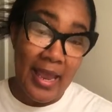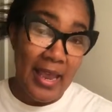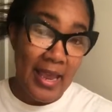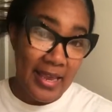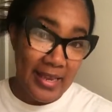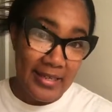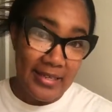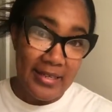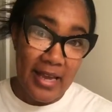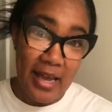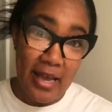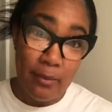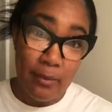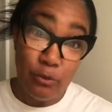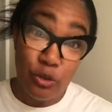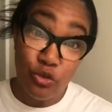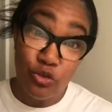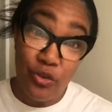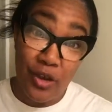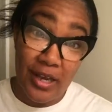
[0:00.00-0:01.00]
and time on
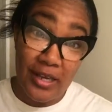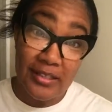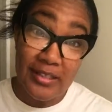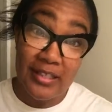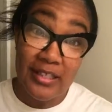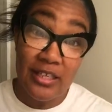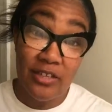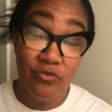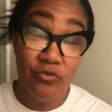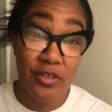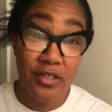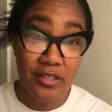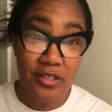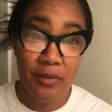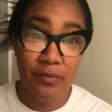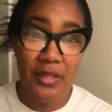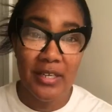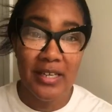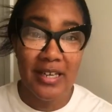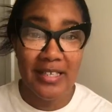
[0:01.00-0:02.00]
trying to get rid of
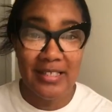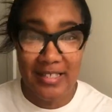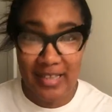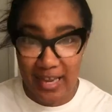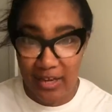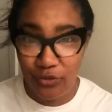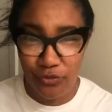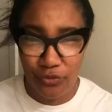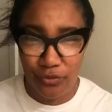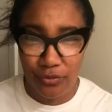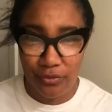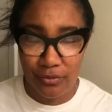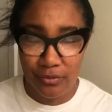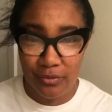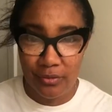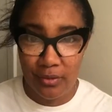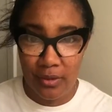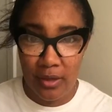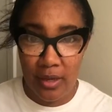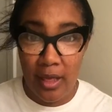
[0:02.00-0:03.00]
something that's natural?
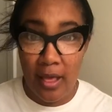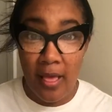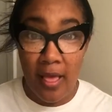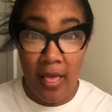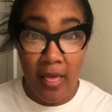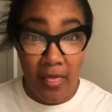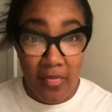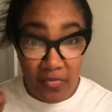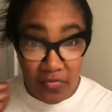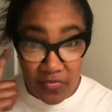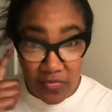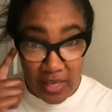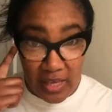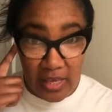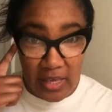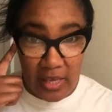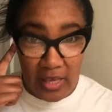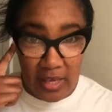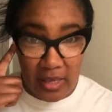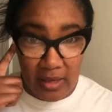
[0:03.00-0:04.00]

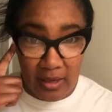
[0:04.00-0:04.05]
Think.